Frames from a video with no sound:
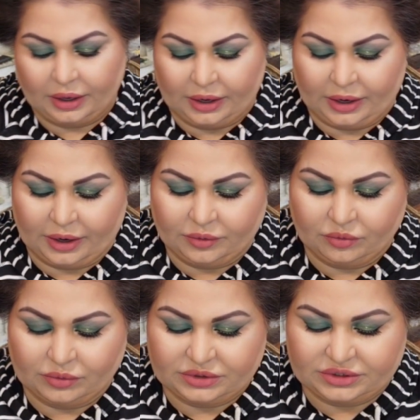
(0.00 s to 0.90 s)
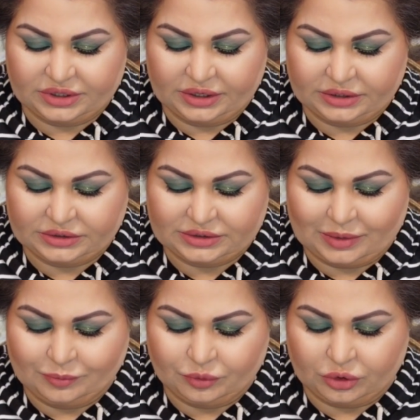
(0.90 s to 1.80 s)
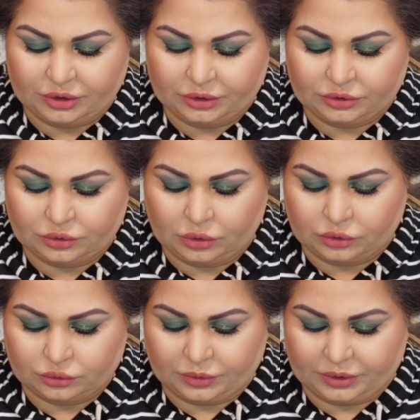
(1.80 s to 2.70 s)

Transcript: and we will take some product onto